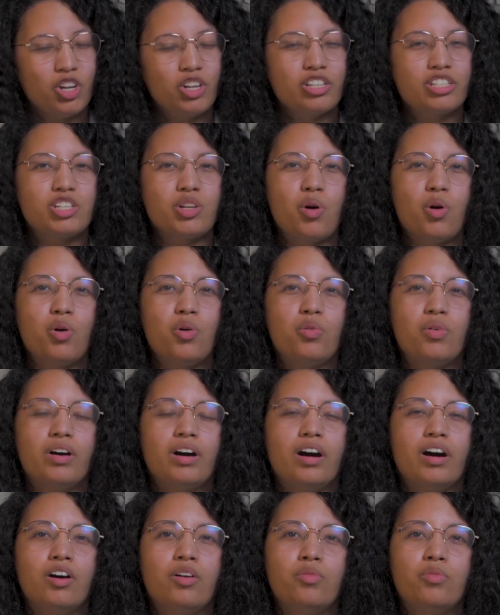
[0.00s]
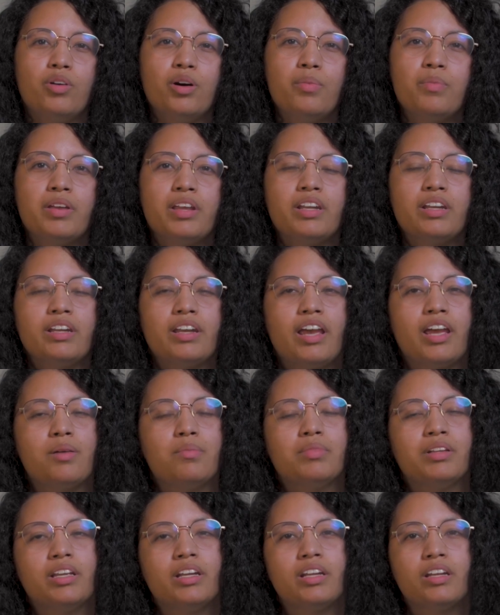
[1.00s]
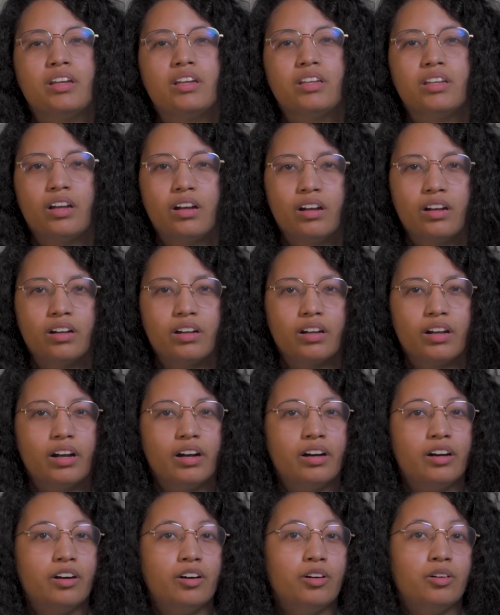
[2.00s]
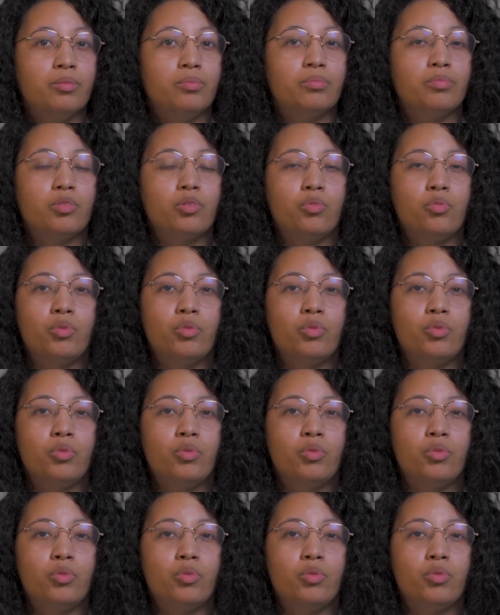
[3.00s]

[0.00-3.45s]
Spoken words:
So a woman named Lydia Young,